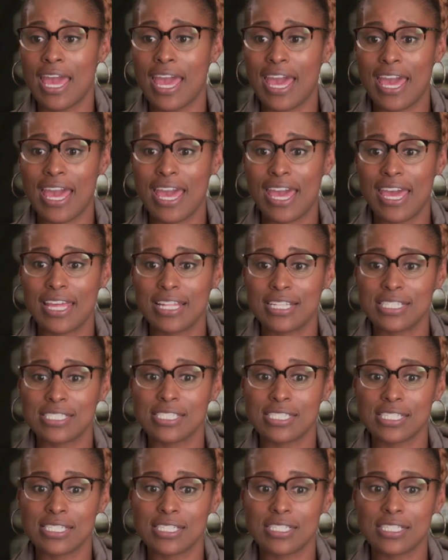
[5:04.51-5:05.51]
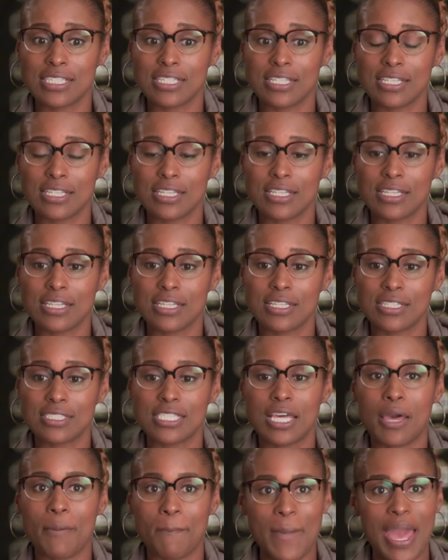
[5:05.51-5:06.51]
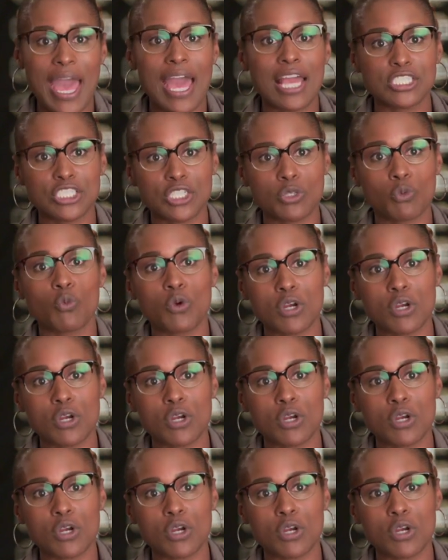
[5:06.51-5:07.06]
and to imagine